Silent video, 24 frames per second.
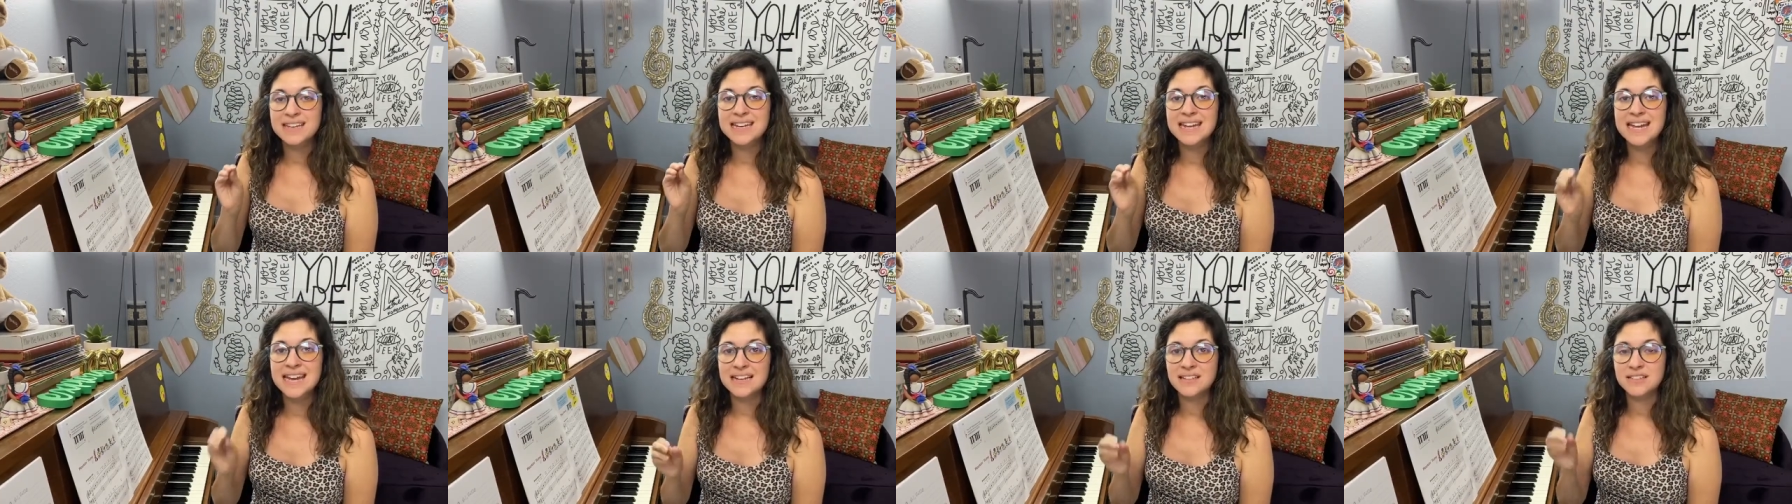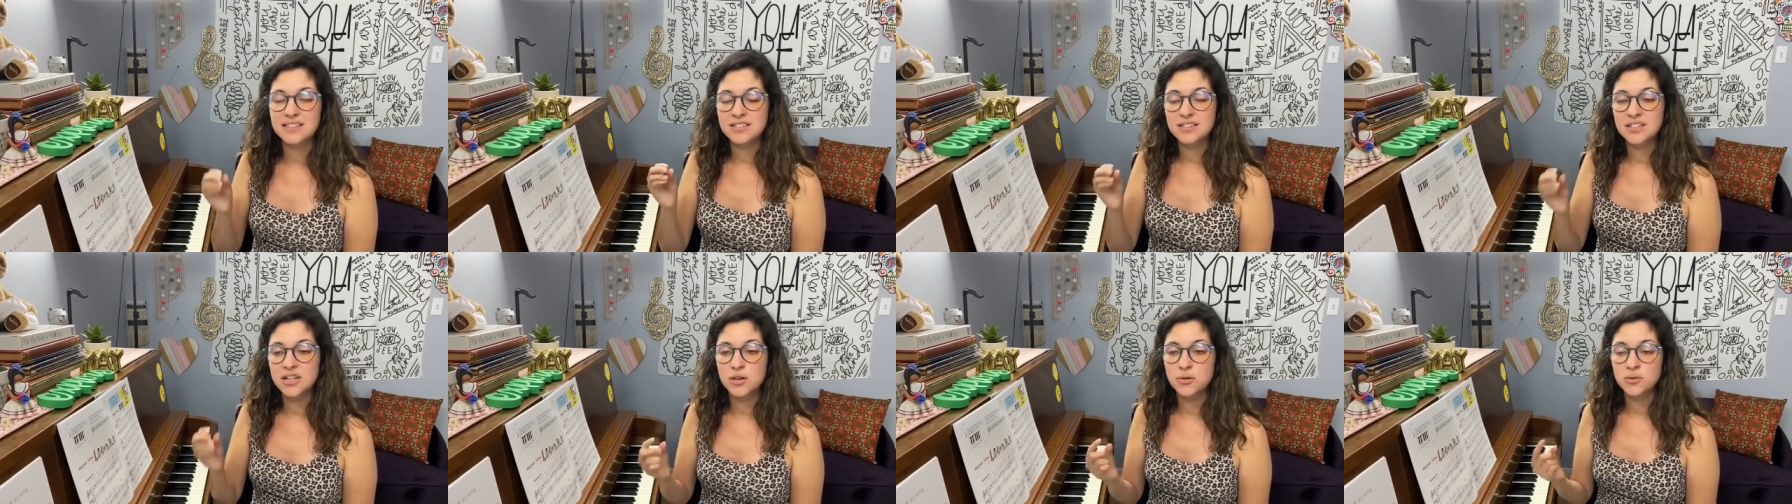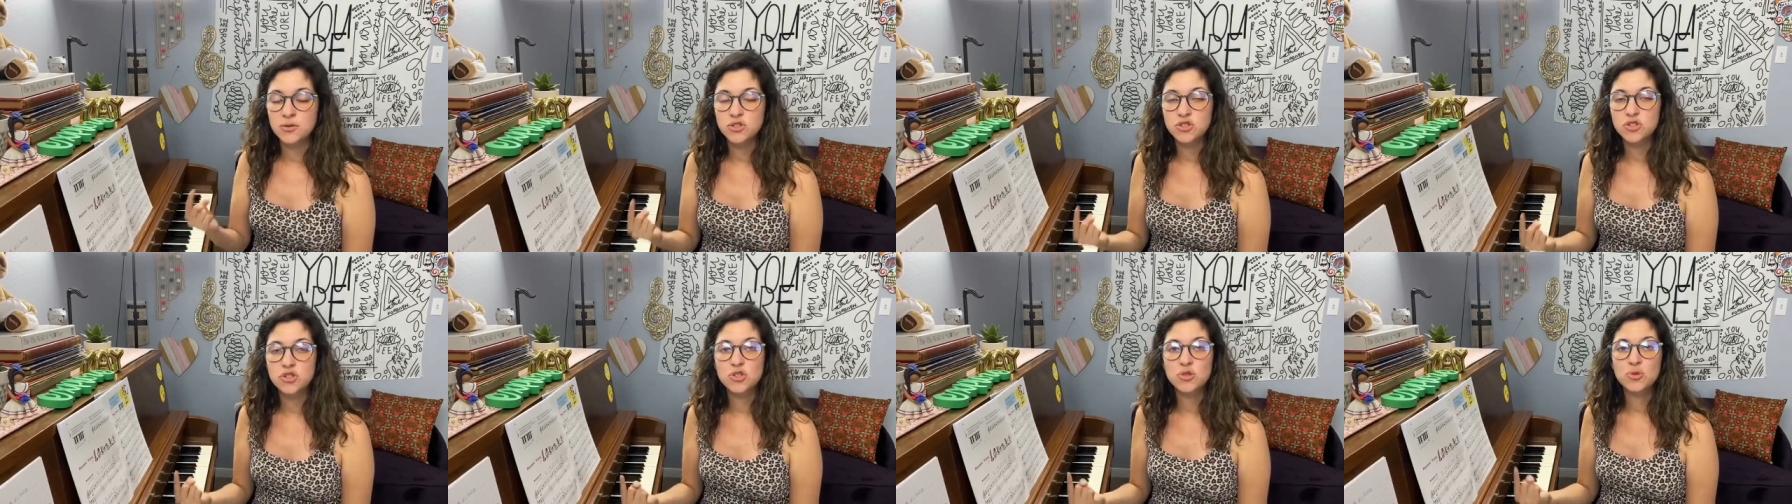next
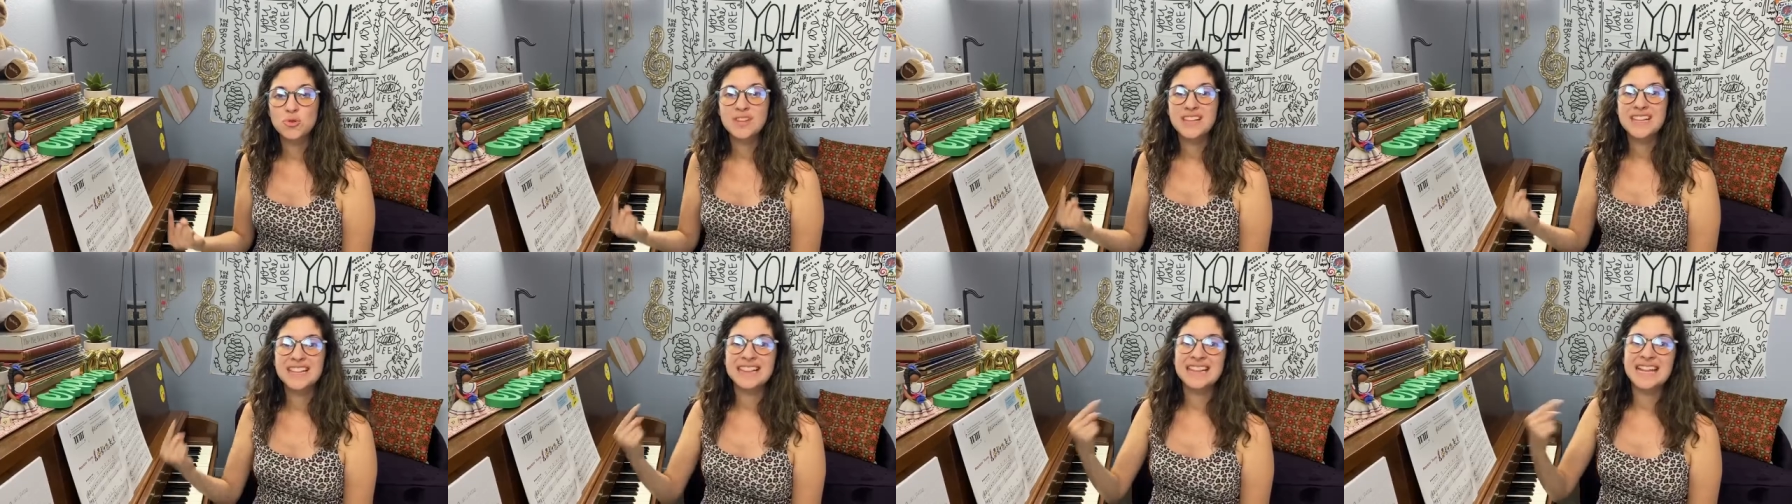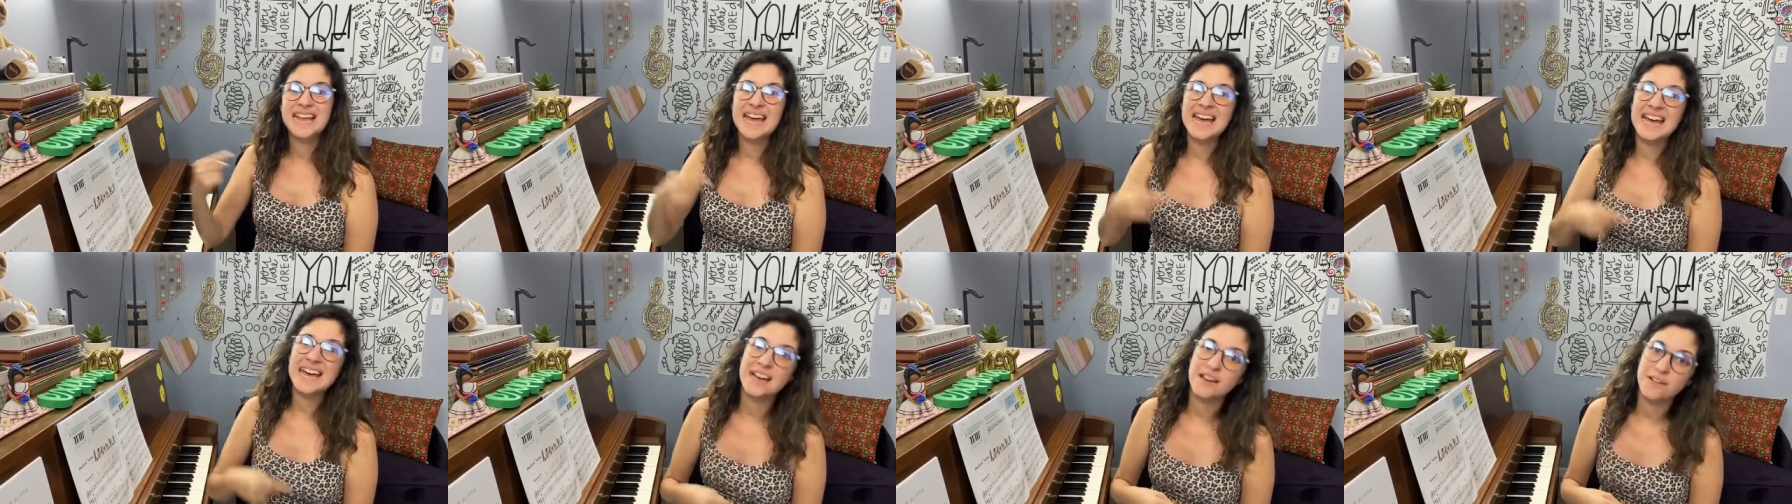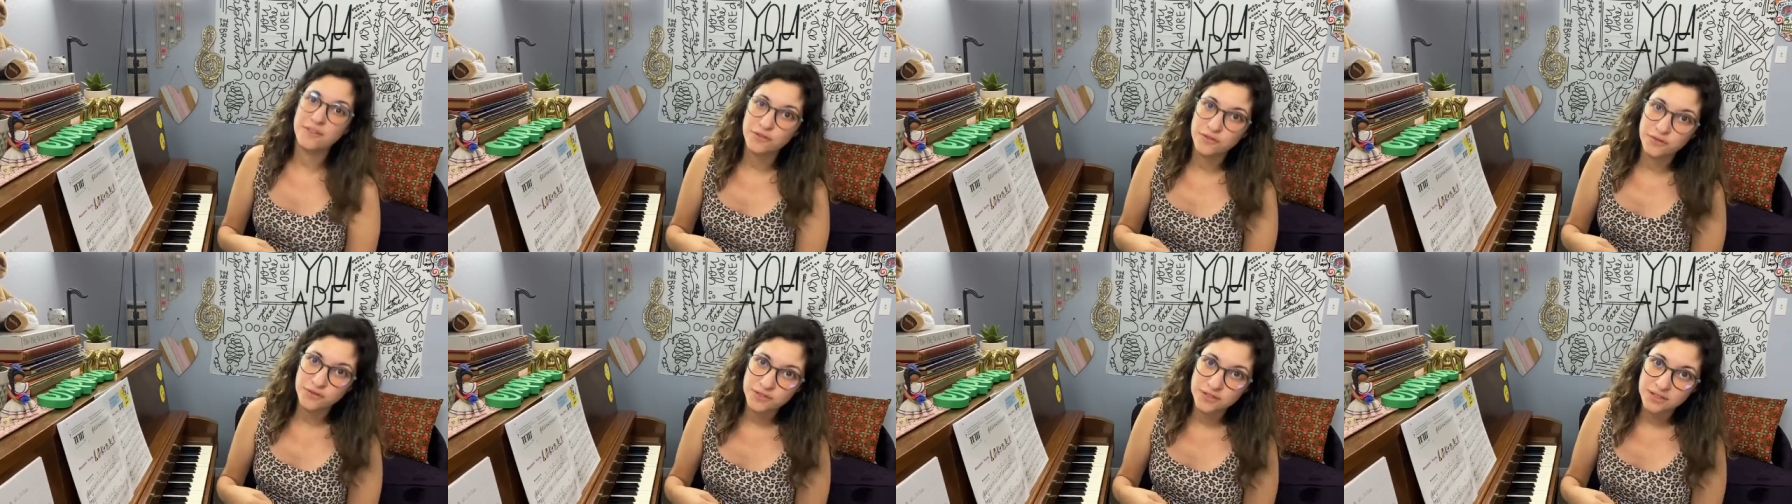note to the
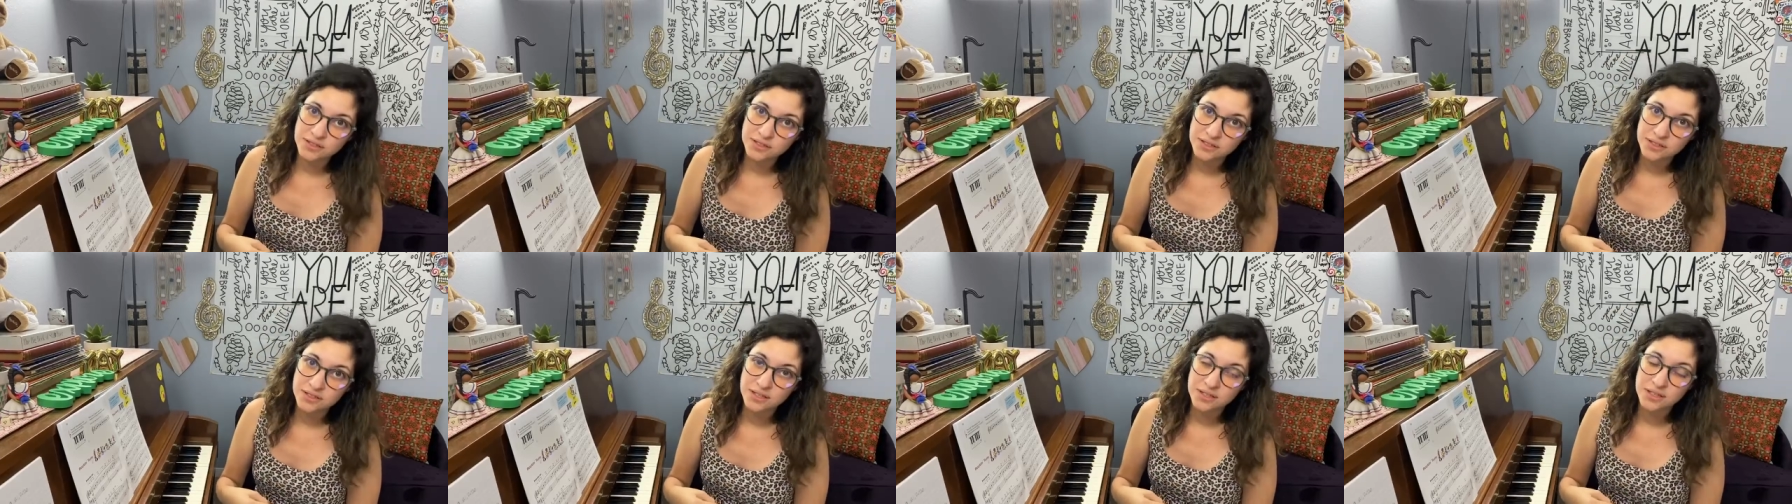left,